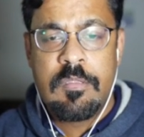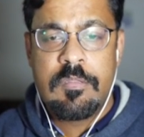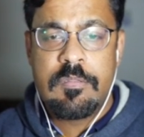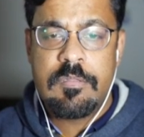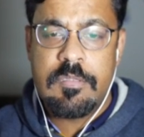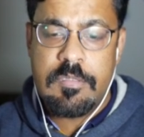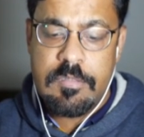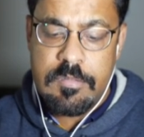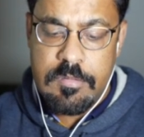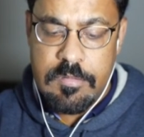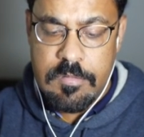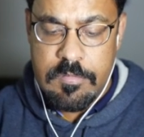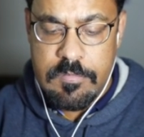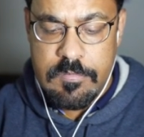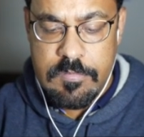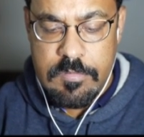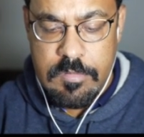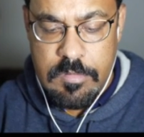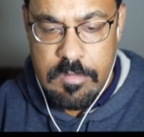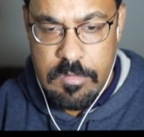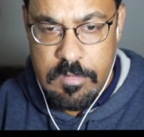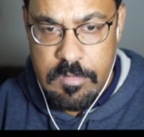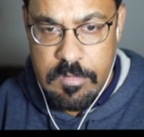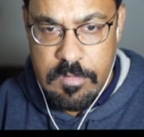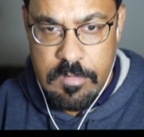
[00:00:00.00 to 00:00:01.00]
So I just
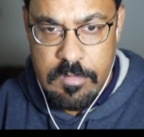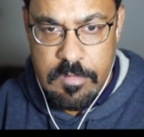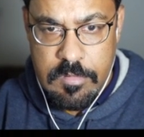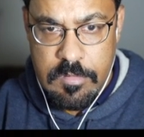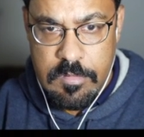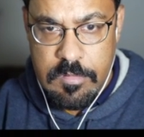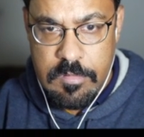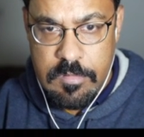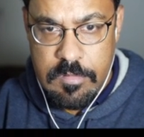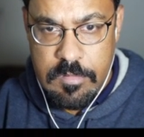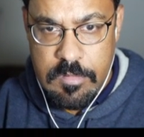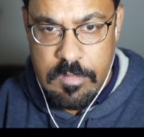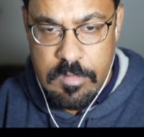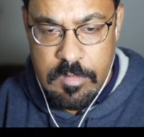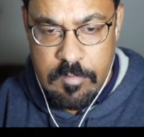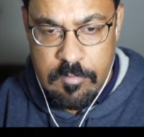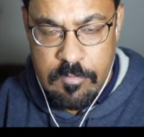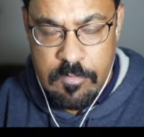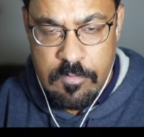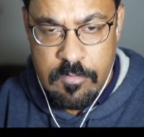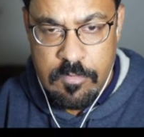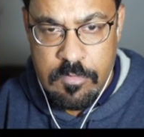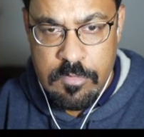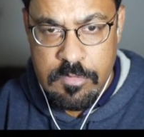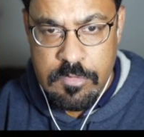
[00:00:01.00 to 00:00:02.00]
say
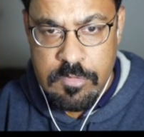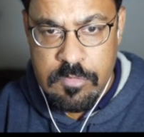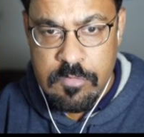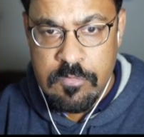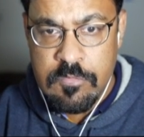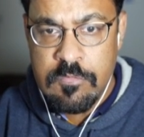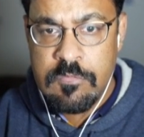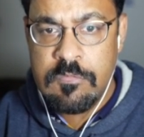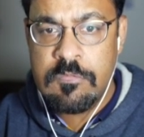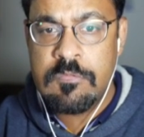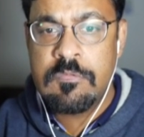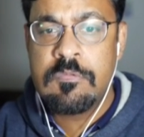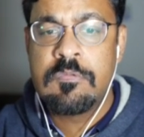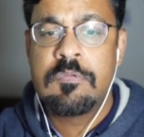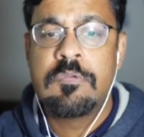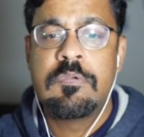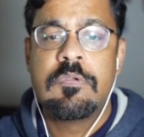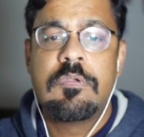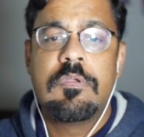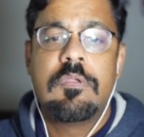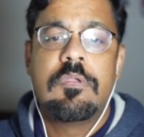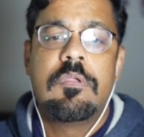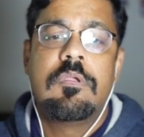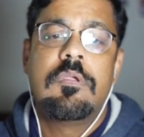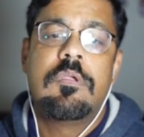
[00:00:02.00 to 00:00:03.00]
demo2
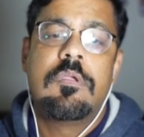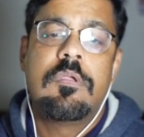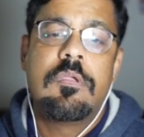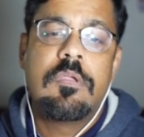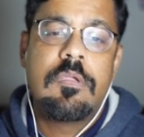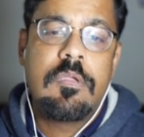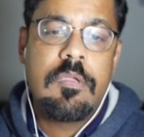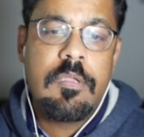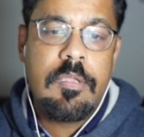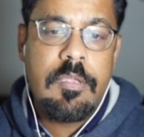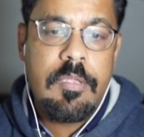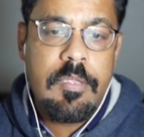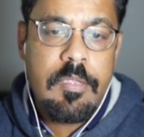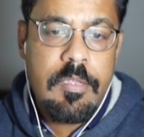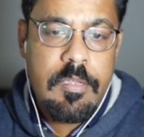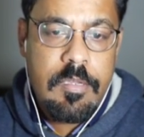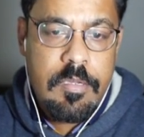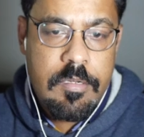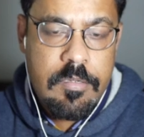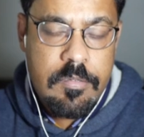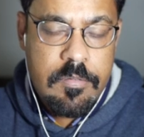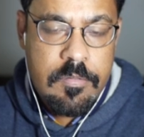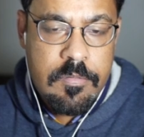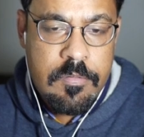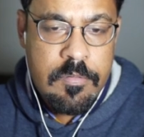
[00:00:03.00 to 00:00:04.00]

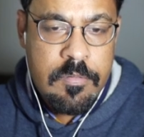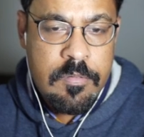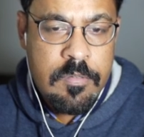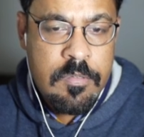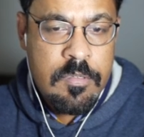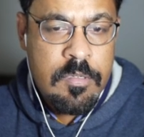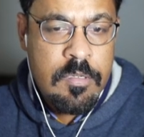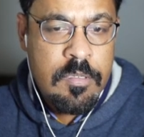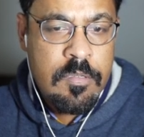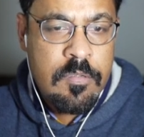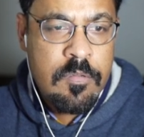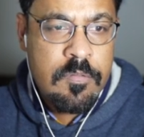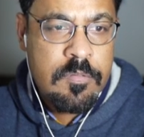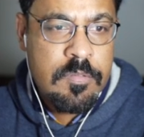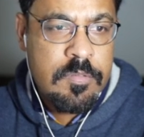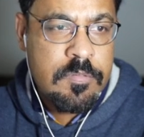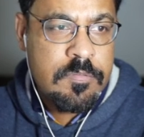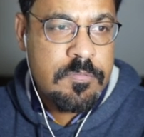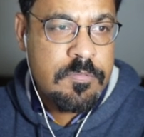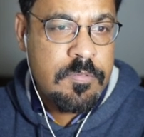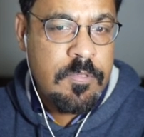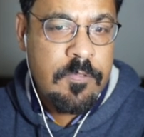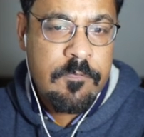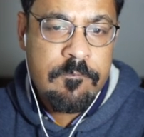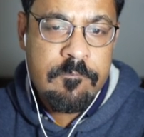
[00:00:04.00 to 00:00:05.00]
and click on the
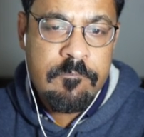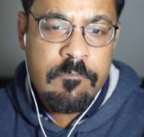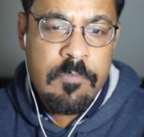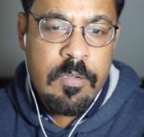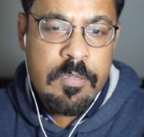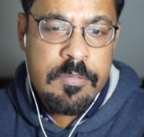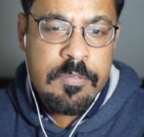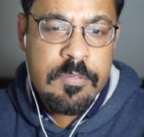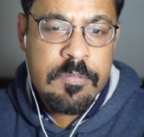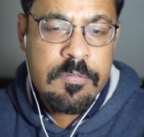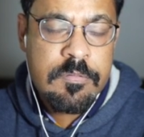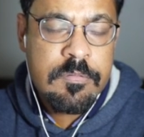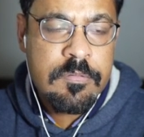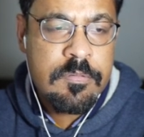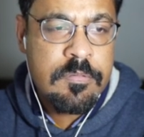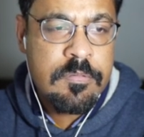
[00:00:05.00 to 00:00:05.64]
save button,